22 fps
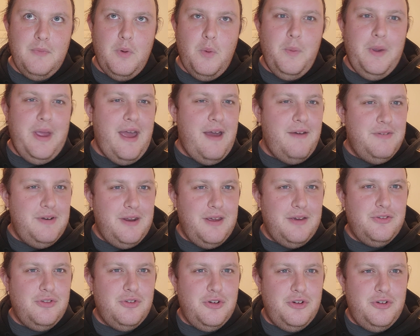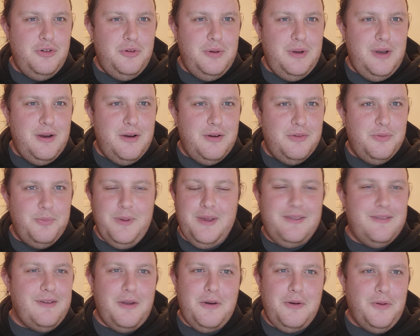we have an extra 2 years
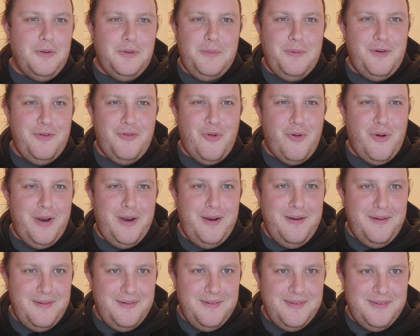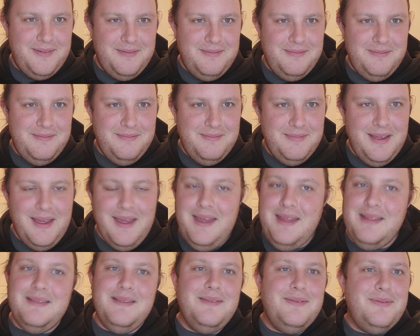because that'd only be 4 years,
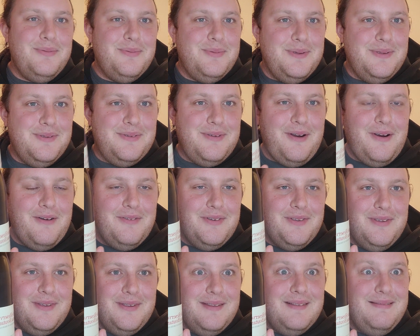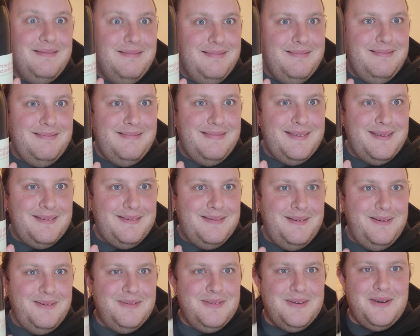and this was harvested 6
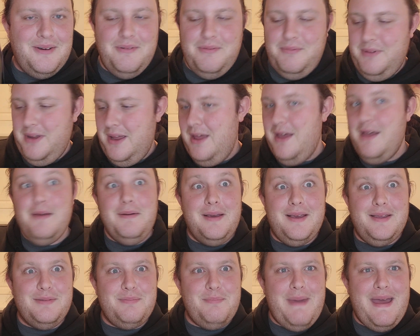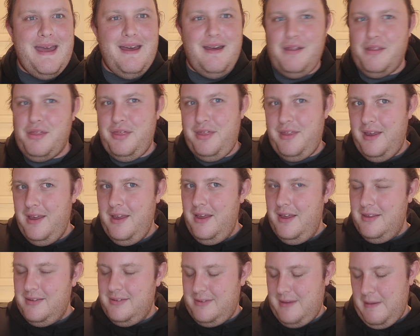years ago. Because math.
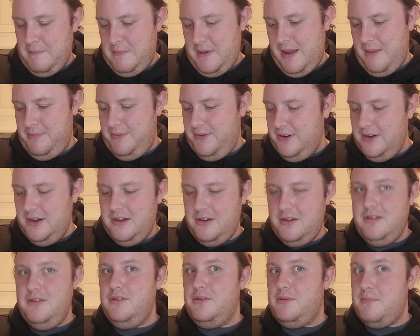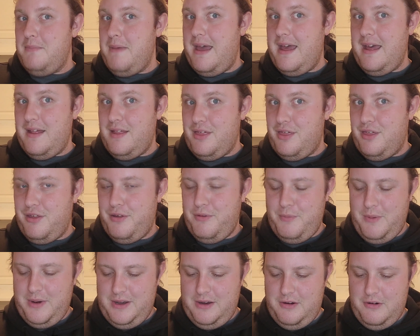Sometimes you need to use math
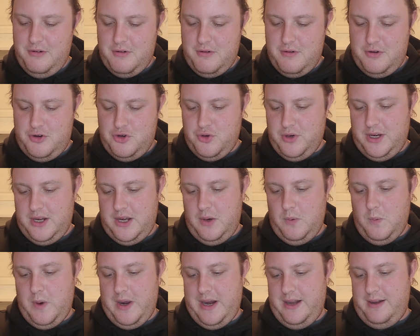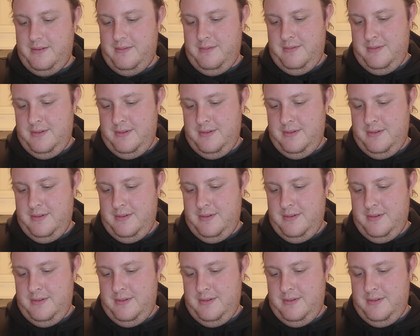when you're drinking wine,